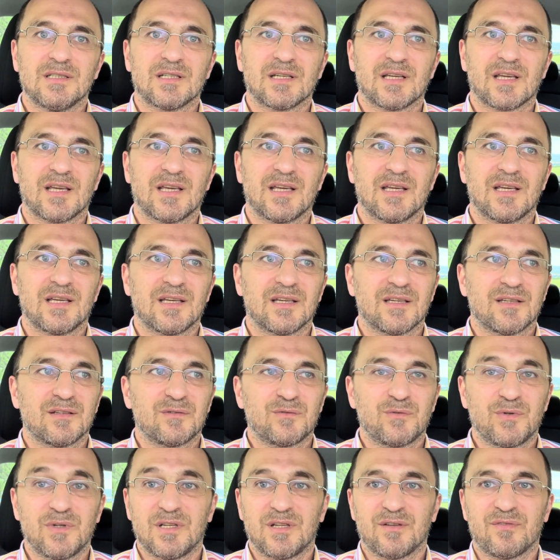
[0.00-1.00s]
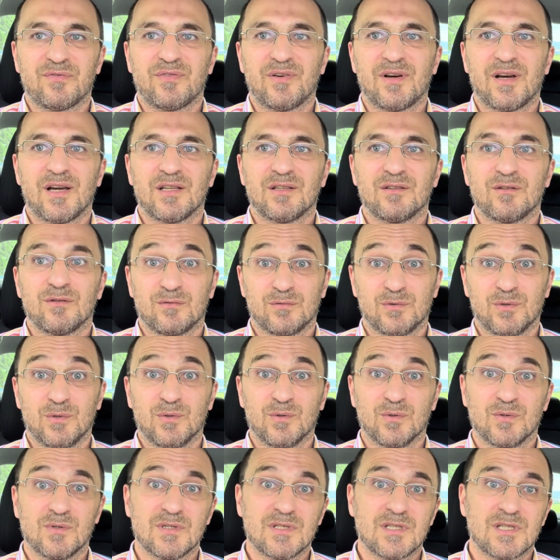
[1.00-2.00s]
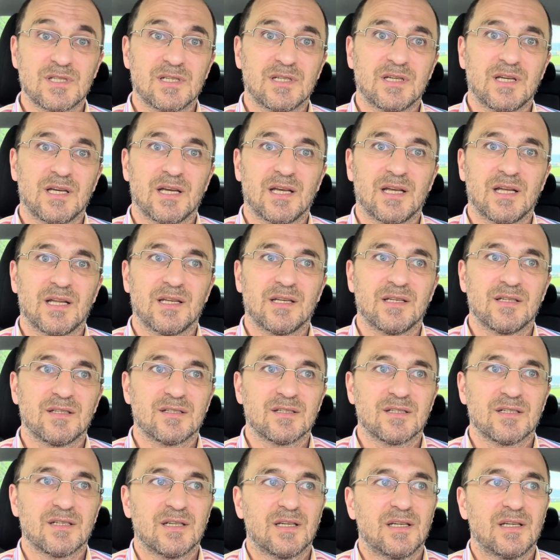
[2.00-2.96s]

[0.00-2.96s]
he redefined the rules, and